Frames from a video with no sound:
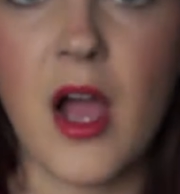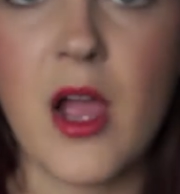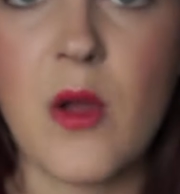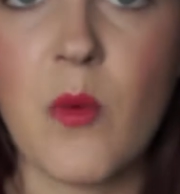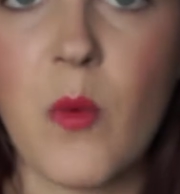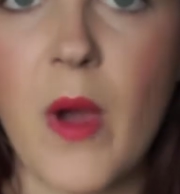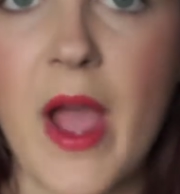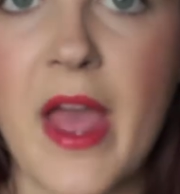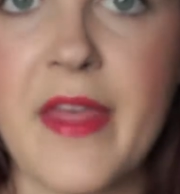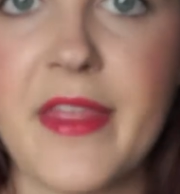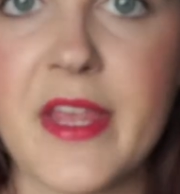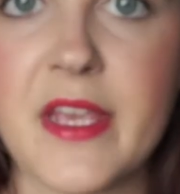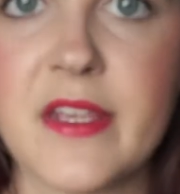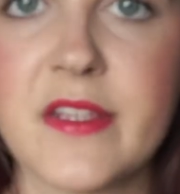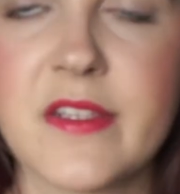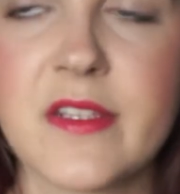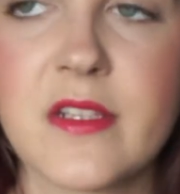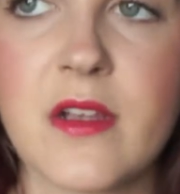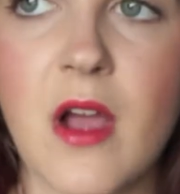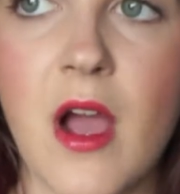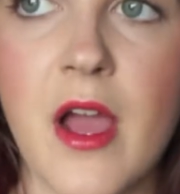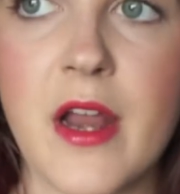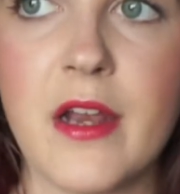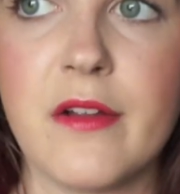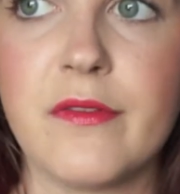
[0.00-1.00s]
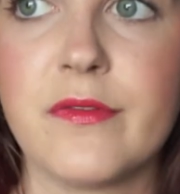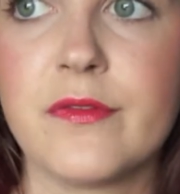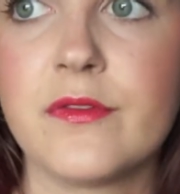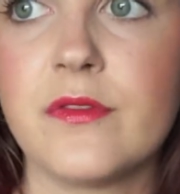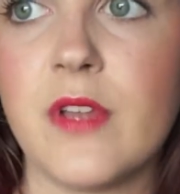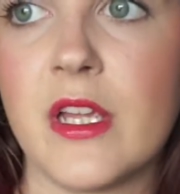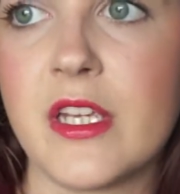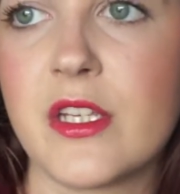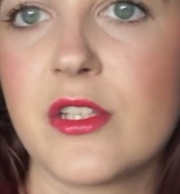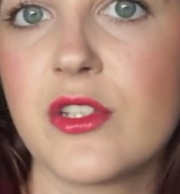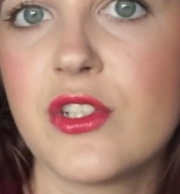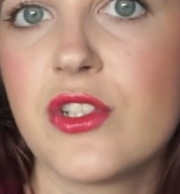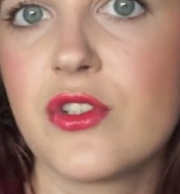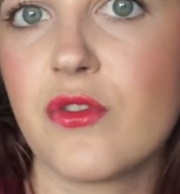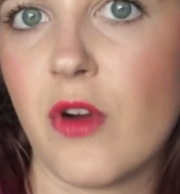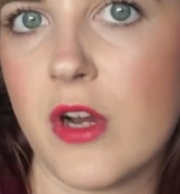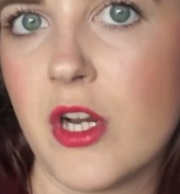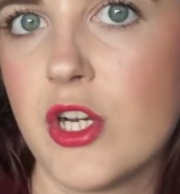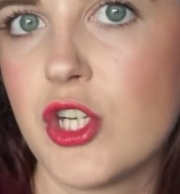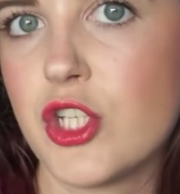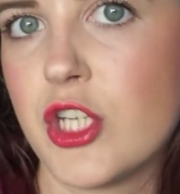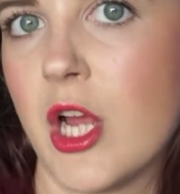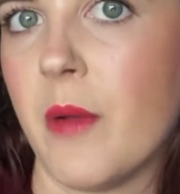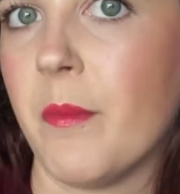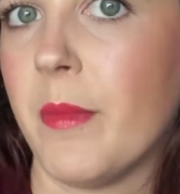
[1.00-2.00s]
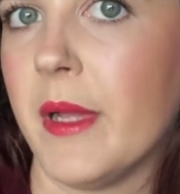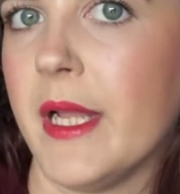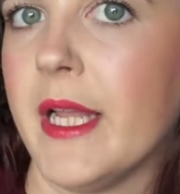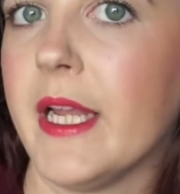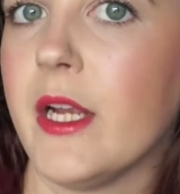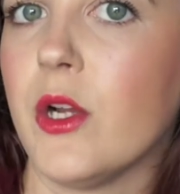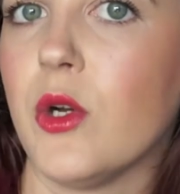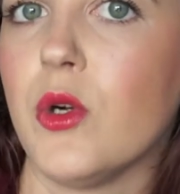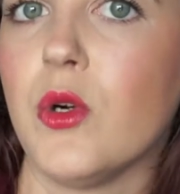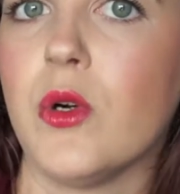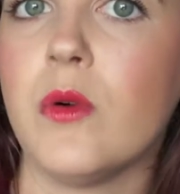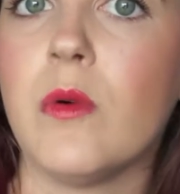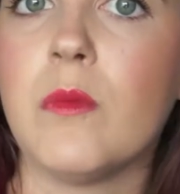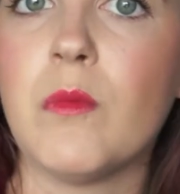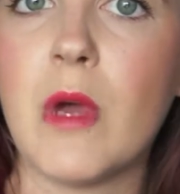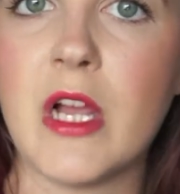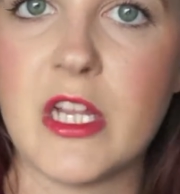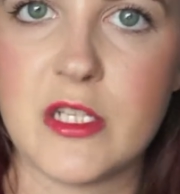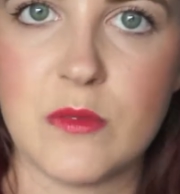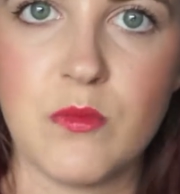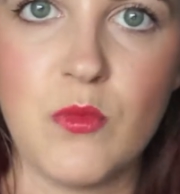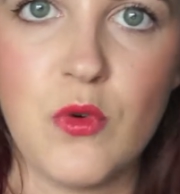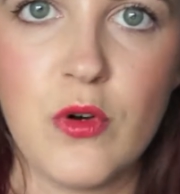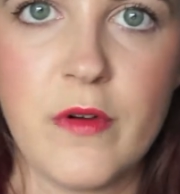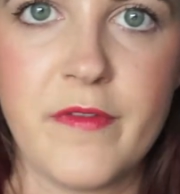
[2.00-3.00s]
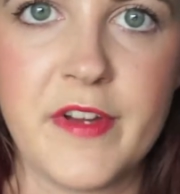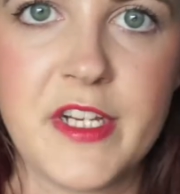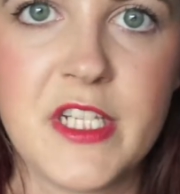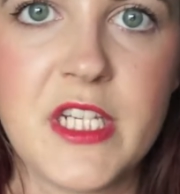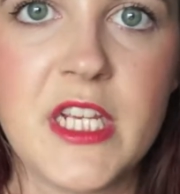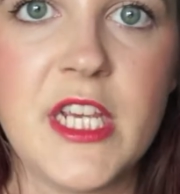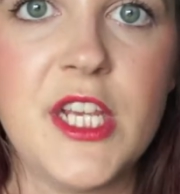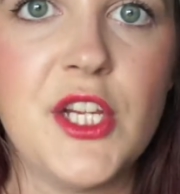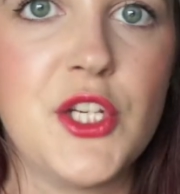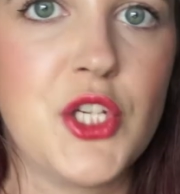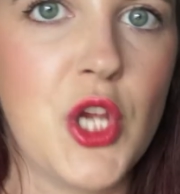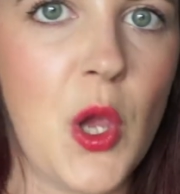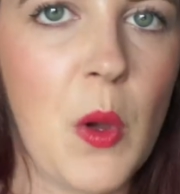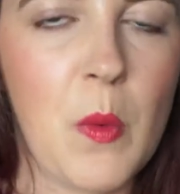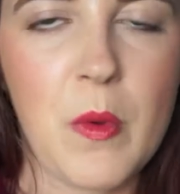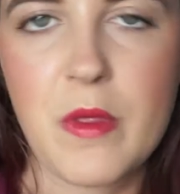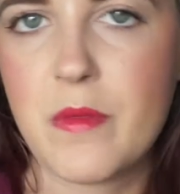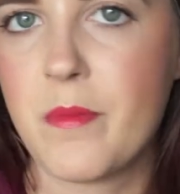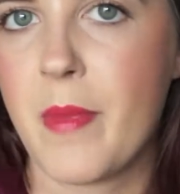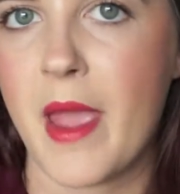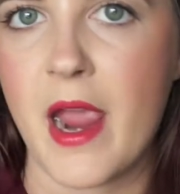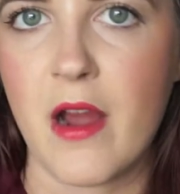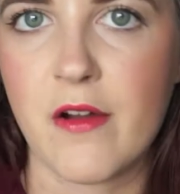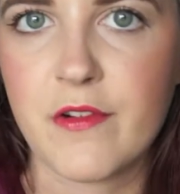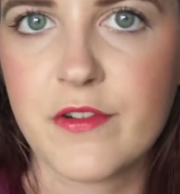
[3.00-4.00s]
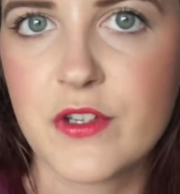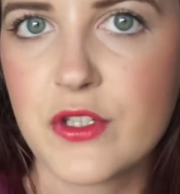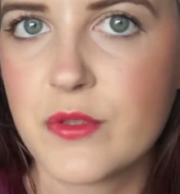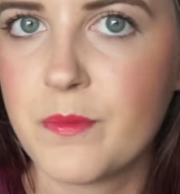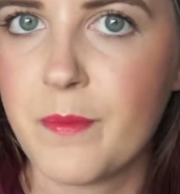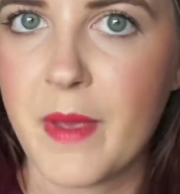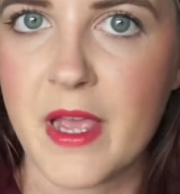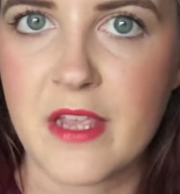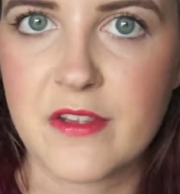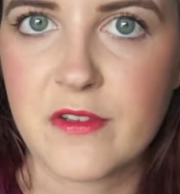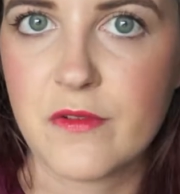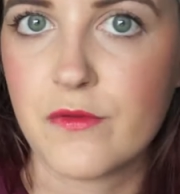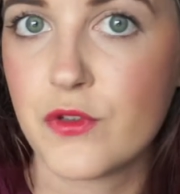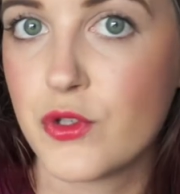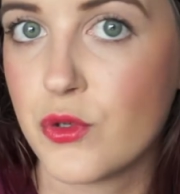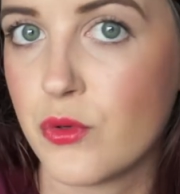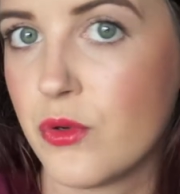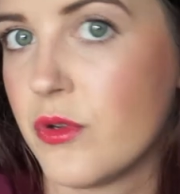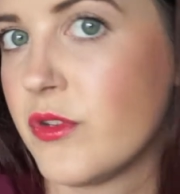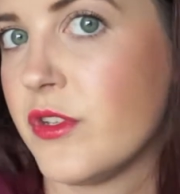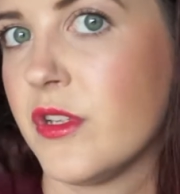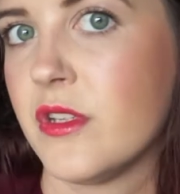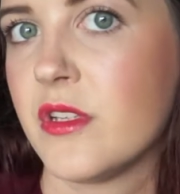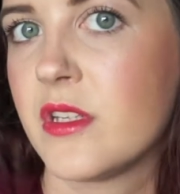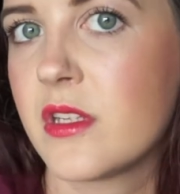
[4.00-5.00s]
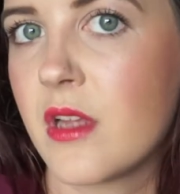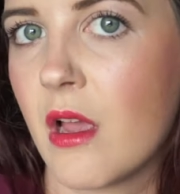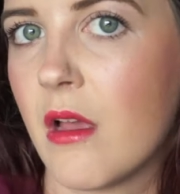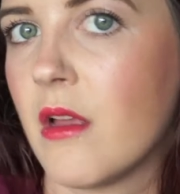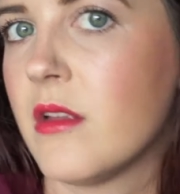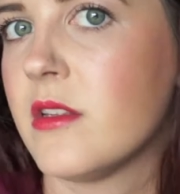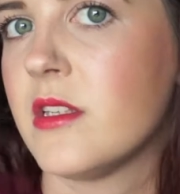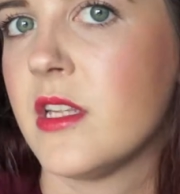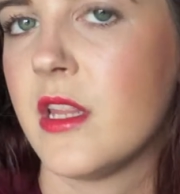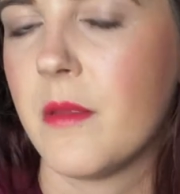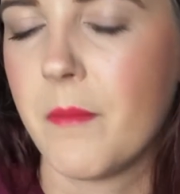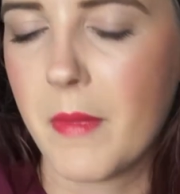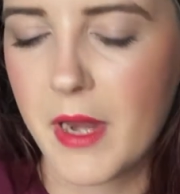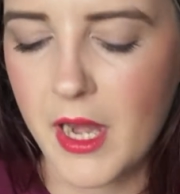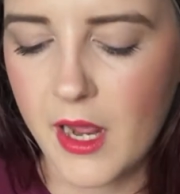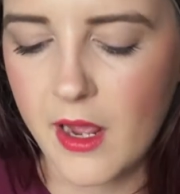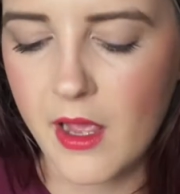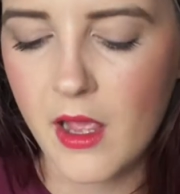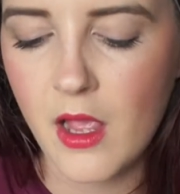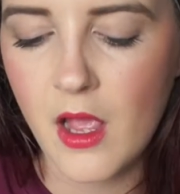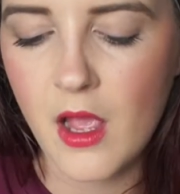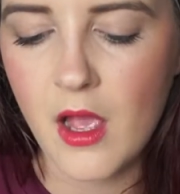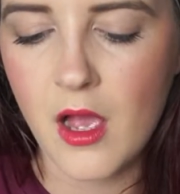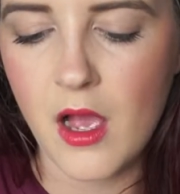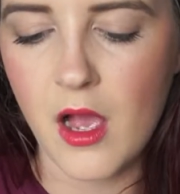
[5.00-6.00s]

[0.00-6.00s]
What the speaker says: I wear this kind of like scrunched up a little as more of a t-shirt with pairs of shorts and skirts in the minute.